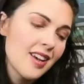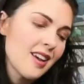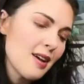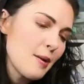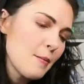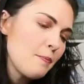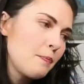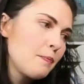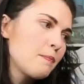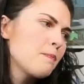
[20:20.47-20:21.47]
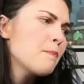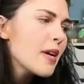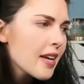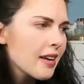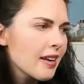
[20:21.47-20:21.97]

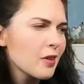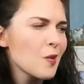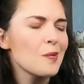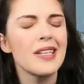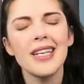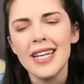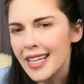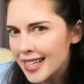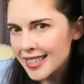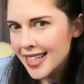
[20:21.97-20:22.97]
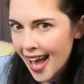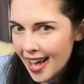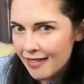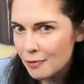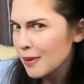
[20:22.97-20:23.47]
But you don't need to
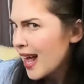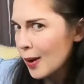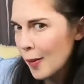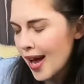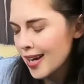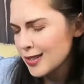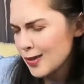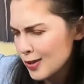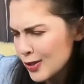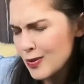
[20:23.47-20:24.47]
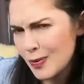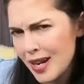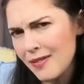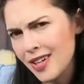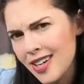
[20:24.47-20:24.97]
have black wax. You can choose
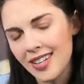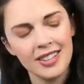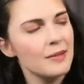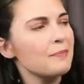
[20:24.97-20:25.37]
whatever color.